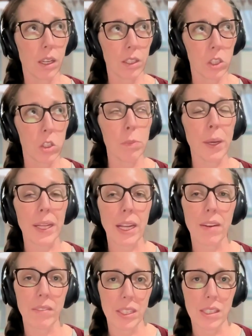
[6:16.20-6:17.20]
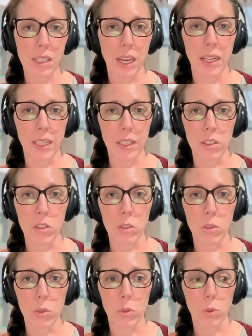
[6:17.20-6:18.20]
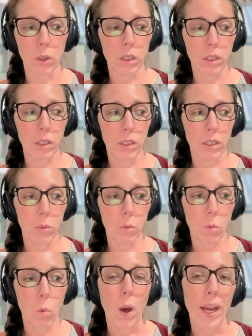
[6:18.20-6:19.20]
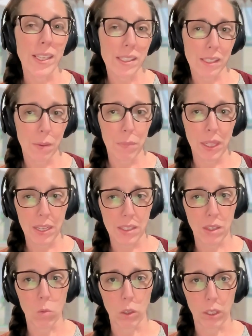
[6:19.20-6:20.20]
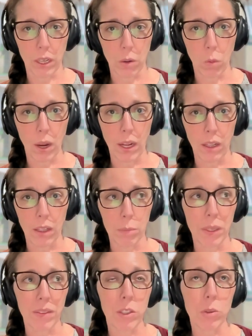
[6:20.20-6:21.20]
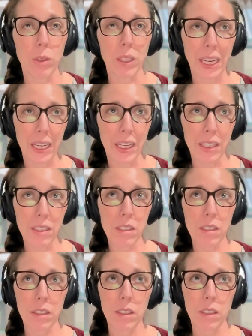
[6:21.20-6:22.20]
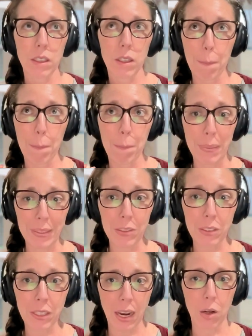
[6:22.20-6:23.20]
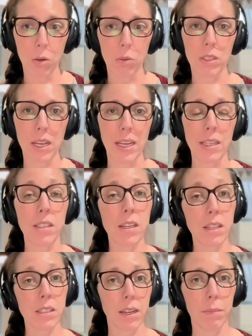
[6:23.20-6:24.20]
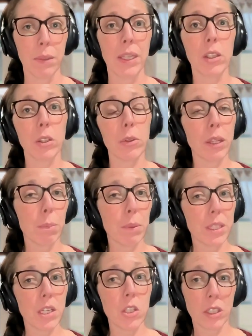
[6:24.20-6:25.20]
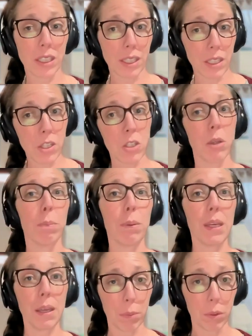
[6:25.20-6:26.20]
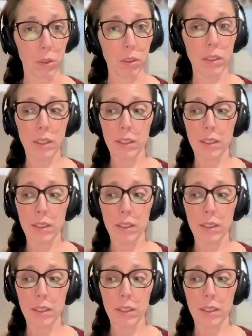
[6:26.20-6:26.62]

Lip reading: you might have insight into why something isn't working well, but if you can't build out a system, including potentially additional people,